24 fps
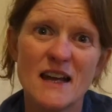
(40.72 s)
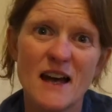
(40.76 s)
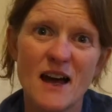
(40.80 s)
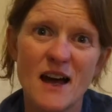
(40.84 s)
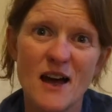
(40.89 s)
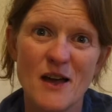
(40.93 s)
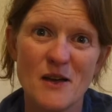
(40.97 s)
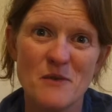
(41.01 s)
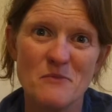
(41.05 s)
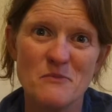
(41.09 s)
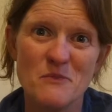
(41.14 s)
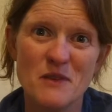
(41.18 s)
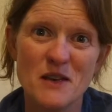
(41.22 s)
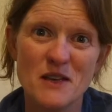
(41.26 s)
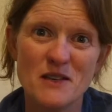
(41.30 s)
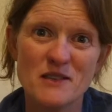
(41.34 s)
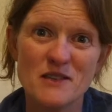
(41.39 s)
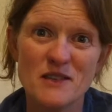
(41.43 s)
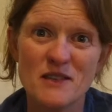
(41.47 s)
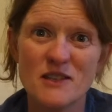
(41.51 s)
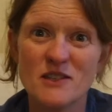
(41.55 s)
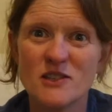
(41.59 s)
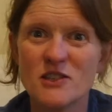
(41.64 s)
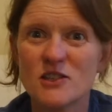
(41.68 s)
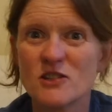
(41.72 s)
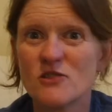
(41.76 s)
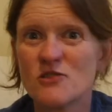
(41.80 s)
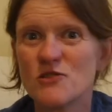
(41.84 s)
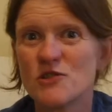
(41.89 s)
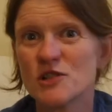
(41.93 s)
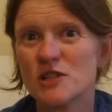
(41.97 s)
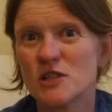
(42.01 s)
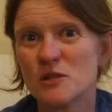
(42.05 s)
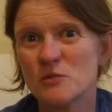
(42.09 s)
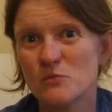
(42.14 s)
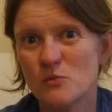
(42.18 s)
home so that
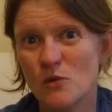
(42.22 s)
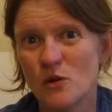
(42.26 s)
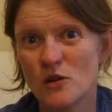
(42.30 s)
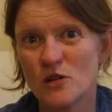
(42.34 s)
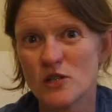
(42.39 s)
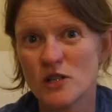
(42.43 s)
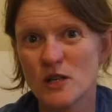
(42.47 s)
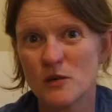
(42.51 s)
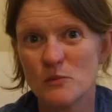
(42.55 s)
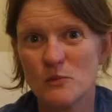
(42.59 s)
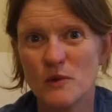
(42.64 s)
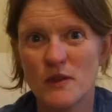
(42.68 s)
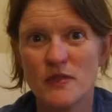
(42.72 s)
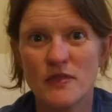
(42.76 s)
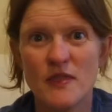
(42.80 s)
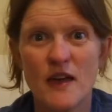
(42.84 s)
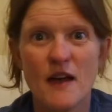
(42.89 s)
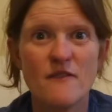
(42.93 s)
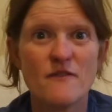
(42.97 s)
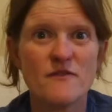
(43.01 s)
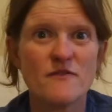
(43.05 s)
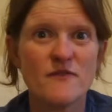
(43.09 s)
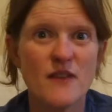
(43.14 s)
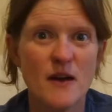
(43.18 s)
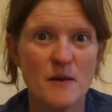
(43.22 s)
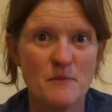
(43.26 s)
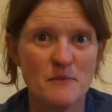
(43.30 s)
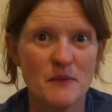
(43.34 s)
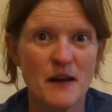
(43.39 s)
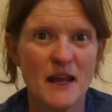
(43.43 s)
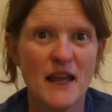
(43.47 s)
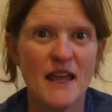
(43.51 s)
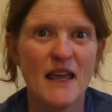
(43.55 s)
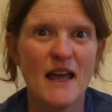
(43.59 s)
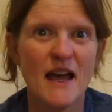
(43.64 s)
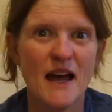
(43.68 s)
children can watch it with their
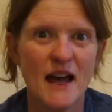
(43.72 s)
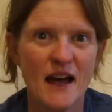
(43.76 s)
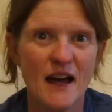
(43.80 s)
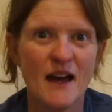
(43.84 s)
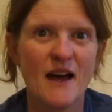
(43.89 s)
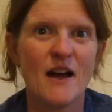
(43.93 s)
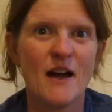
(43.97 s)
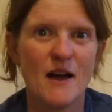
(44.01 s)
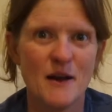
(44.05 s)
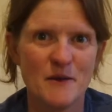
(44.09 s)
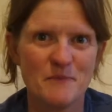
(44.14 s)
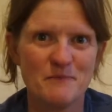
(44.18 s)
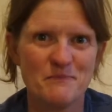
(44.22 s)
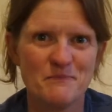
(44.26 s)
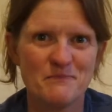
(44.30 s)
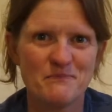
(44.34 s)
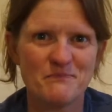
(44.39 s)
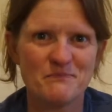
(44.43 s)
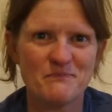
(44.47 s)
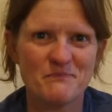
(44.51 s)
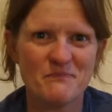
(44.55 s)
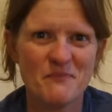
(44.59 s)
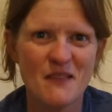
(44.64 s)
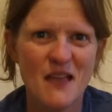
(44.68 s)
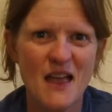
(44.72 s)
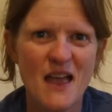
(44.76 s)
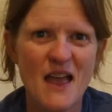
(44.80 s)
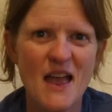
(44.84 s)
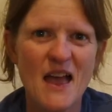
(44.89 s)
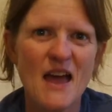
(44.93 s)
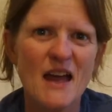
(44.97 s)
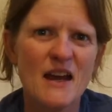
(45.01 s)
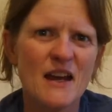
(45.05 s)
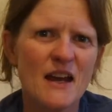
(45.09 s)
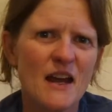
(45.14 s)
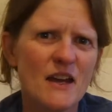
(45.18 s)
family at home.
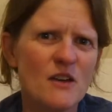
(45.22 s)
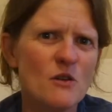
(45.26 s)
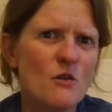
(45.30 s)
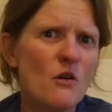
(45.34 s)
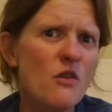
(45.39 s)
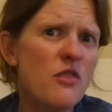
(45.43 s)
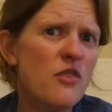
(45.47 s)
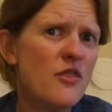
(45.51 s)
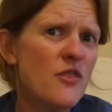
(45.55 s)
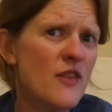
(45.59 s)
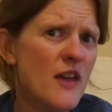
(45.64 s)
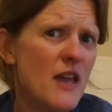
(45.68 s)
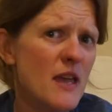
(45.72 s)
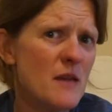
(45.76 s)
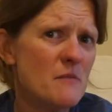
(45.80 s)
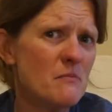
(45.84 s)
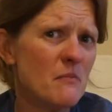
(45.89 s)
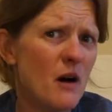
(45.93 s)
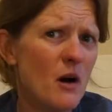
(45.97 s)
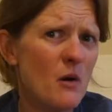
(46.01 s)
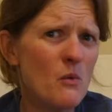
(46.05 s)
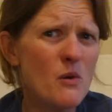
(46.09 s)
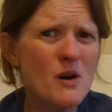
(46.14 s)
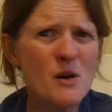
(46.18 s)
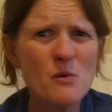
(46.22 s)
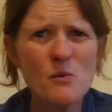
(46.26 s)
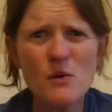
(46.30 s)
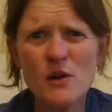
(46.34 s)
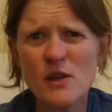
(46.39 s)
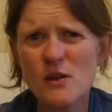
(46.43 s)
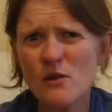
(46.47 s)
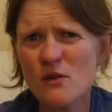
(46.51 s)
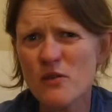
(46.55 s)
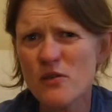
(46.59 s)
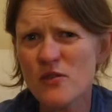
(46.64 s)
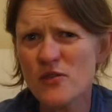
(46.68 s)
Now, your theme, I wonder what
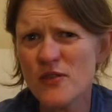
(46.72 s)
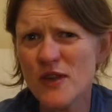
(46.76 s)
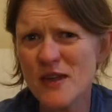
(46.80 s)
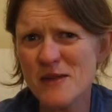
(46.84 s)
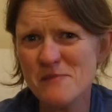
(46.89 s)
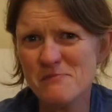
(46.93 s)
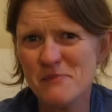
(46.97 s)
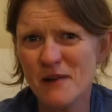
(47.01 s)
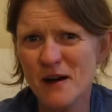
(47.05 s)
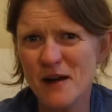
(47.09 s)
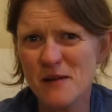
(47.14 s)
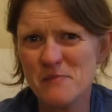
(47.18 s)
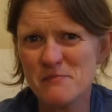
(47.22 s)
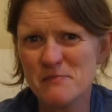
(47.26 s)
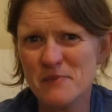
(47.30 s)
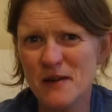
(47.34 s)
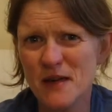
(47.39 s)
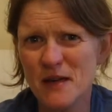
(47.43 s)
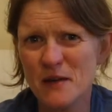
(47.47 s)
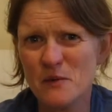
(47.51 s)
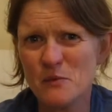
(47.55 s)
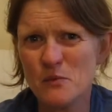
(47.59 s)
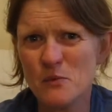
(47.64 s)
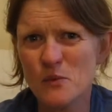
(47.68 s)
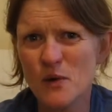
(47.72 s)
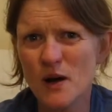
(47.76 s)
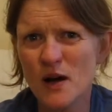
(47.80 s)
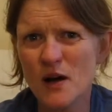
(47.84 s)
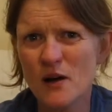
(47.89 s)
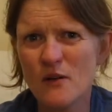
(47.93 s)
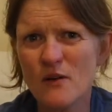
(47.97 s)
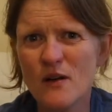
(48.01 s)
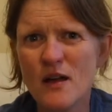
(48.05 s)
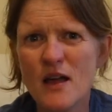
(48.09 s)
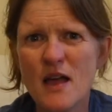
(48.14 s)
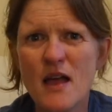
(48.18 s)
your theme might be.
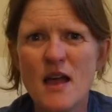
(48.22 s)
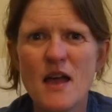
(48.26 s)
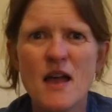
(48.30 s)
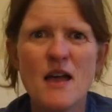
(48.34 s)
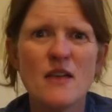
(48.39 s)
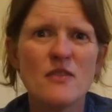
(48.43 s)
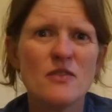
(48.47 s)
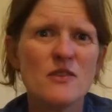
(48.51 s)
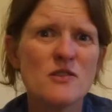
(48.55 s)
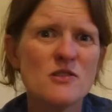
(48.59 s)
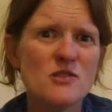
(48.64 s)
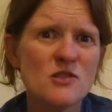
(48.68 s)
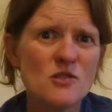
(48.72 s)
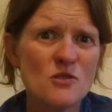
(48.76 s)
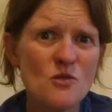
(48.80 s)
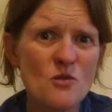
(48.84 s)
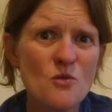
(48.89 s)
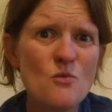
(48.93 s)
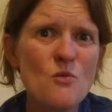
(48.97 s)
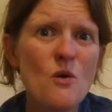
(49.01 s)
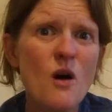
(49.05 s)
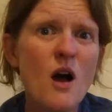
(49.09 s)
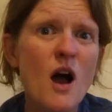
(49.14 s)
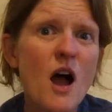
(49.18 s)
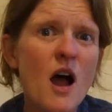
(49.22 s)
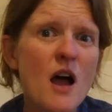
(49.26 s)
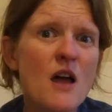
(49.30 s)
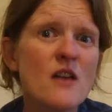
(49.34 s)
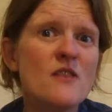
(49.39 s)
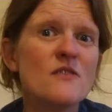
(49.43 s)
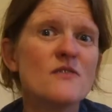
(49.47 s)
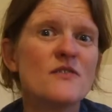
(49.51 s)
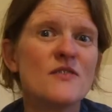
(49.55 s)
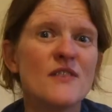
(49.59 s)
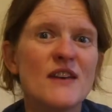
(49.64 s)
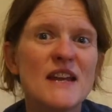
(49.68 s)
Well, the school will
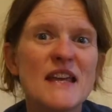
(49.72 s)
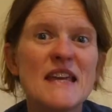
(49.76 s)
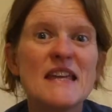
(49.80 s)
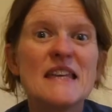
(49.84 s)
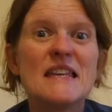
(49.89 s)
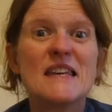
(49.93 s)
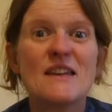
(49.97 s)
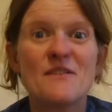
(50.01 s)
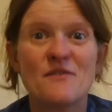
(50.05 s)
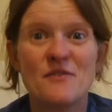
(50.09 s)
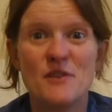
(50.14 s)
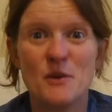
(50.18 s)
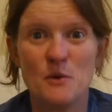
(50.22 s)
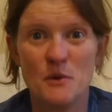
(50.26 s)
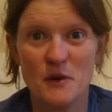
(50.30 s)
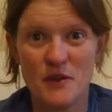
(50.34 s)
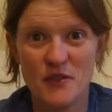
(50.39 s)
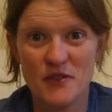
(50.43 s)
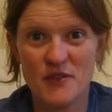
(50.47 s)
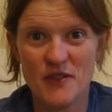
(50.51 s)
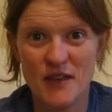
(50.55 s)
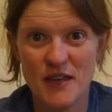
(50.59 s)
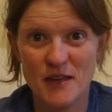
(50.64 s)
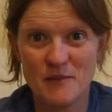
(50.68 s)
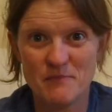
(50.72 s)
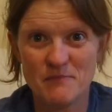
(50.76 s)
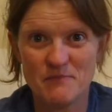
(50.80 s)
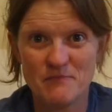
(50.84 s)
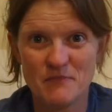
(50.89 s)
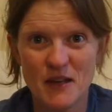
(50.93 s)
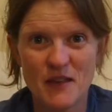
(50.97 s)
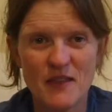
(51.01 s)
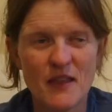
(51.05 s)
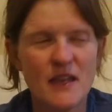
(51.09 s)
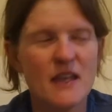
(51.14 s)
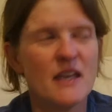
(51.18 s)
hopefully give you a theme
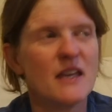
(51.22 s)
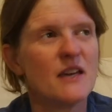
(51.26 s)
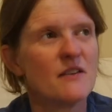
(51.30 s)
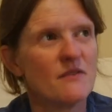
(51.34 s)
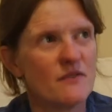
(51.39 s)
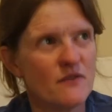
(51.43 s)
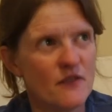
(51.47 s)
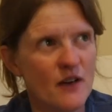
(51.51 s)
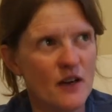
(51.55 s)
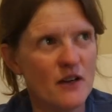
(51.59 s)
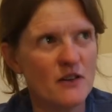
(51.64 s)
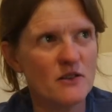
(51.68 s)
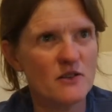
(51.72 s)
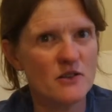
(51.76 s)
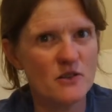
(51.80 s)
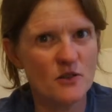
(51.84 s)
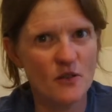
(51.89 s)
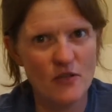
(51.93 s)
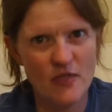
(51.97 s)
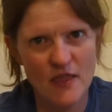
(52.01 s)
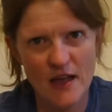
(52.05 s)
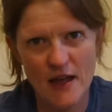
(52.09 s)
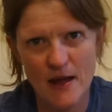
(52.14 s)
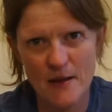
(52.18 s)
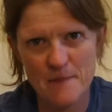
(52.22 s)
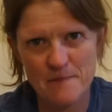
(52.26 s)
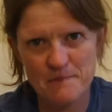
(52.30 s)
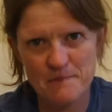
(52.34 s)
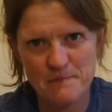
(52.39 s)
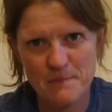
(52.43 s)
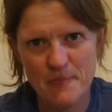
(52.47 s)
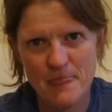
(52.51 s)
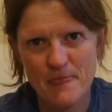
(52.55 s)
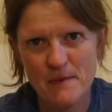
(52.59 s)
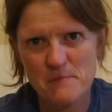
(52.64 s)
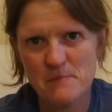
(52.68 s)
and then you can focus on that.
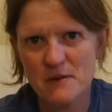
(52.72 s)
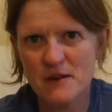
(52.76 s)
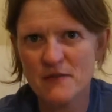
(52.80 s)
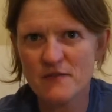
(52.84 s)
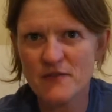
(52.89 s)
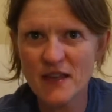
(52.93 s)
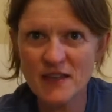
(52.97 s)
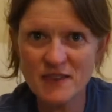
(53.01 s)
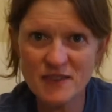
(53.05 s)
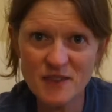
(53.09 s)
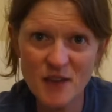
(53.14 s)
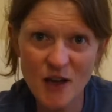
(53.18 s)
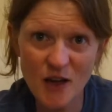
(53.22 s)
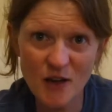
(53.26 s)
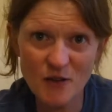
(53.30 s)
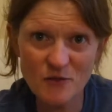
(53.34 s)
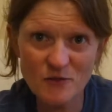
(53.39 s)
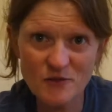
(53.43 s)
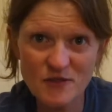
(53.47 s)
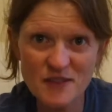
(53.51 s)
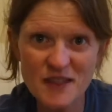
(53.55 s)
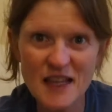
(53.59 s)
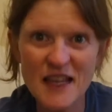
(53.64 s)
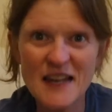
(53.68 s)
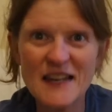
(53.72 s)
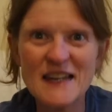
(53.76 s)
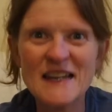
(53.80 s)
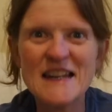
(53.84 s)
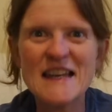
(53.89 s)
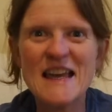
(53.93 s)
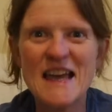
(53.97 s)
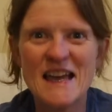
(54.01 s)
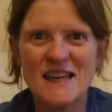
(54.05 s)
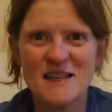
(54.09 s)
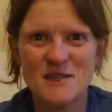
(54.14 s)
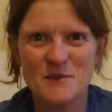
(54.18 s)
But if they don't, then
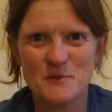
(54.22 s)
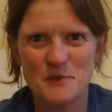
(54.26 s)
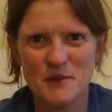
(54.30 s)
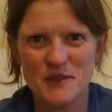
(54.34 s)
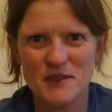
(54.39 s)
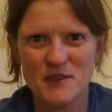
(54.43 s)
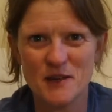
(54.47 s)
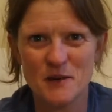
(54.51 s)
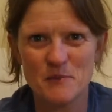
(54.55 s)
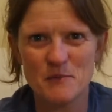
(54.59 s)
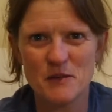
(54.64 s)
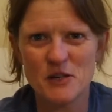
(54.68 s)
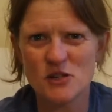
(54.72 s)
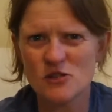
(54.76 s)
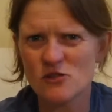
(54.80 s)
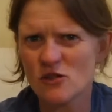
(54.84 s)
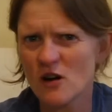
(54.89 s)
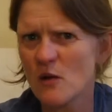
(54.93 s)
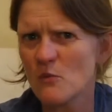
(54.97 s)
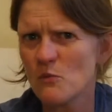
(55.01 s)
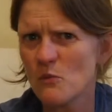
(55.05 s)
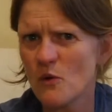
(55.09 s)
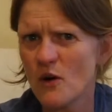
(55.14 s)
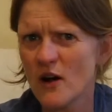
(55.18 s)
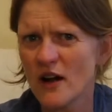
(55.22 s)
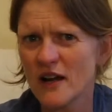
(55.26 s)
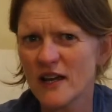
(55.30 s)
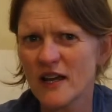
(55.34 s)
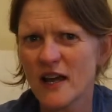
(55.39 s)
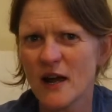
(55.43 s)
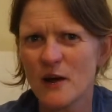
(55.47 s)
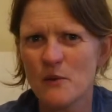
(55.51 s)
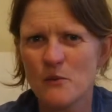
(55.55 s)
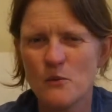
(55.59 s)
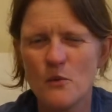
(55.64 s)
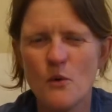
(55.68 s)
liaise with them and try and work
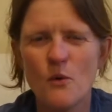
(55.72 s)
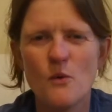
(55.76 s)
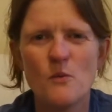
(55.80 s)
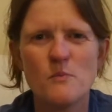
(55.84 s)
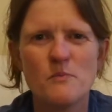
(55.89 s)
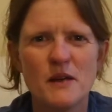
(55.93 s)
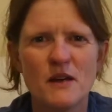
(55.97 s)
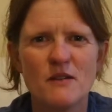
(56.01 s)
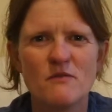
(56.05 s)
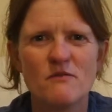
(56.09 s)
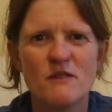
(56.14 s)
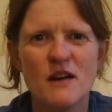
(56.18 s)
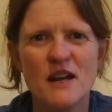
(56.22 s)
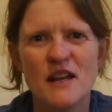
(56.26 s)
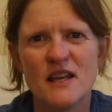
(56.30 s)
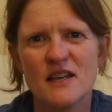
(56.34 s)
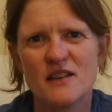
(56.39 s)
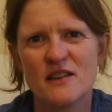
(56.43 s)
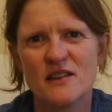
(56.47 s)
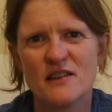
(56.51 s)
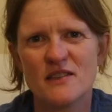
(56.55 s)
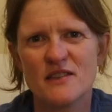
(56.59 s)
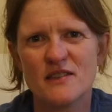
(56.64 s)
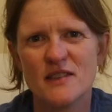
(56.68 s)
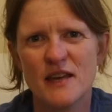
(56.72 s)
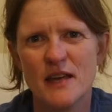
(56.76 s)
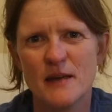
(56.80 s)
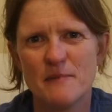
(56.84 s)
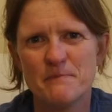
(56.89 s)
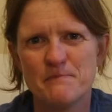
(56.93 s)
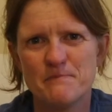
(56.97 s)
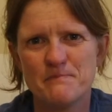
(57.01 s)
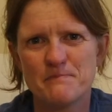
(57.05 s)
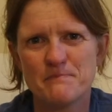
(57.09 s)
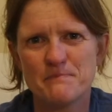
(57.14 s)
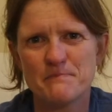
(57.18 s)
out what would be a really good theme.
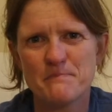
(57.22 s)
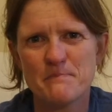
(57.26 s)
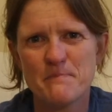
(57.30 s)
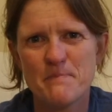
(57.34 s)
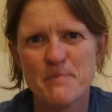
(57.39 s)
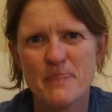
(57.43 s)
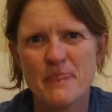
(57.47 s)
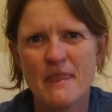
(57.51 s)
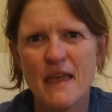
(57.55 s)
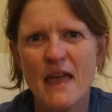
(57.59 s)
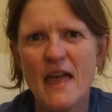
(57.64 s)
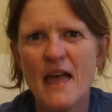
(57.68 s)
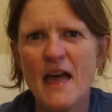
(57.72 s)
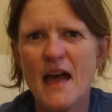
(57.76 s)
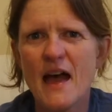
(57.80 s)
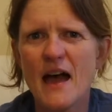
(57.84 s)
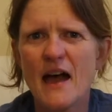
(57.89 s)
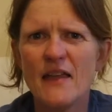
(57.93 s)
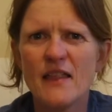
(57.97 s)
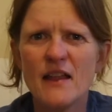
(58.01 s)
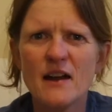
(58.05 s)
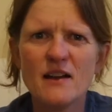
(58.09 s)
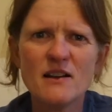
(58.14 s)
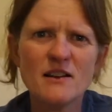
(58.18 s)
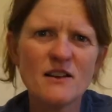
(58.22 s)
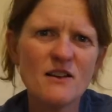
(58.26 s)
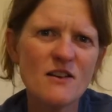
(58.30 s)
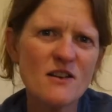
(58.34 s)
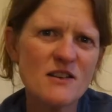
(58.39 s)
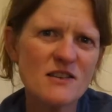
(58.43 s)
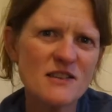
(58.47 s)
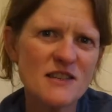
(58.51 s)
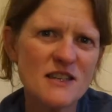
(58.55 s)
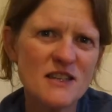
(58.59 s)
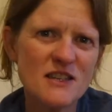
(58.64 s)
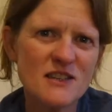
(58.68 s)
And then I'd
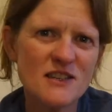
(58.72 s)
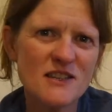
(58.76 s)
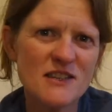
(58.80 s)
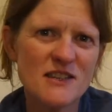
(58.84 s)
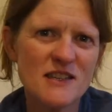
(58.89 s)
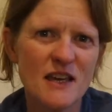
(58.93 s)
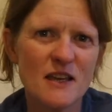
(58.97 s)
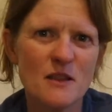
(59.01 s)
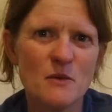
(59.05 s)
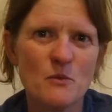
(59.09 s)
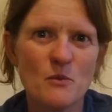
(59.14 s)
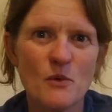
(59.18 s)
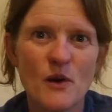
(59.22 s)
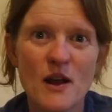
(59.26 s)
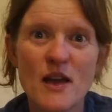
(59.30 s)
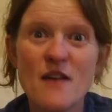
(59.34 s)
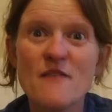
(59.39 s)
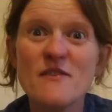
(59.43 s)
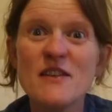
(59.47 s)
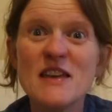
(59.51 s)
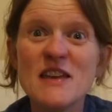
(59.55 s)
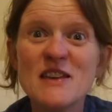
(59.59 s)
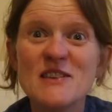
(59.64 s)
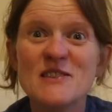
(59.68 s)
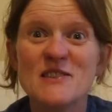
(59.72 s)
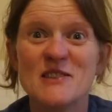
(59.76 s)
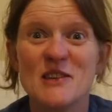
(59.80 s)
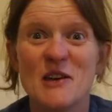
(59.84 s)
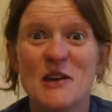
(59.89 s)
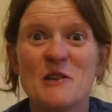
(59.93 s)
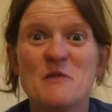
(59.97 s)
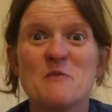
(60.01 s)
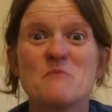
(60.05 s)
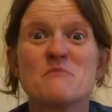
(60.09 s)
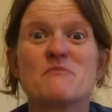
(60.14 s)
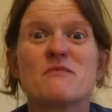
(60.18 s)
lastly just say that whatever you
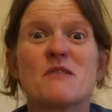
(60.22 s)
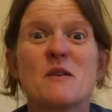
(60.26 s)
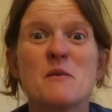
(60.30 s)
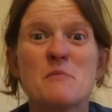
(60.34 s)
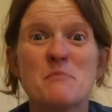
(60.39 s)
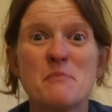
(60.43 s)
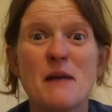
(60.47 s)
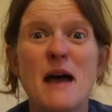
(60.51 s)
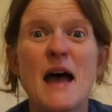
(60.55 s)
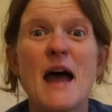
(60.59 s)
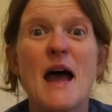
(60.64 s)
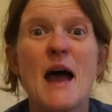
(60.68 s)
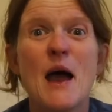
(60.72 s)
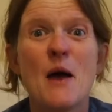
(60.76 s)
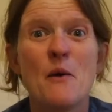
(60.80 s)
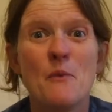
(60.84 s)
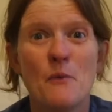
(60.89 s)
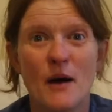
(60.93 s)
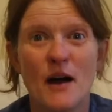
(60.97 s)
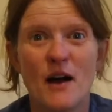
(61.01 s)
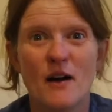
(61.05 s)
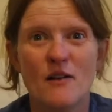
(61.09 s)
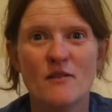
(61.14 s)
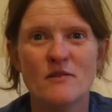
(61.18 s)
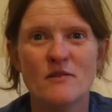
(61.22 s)
do, prepare well.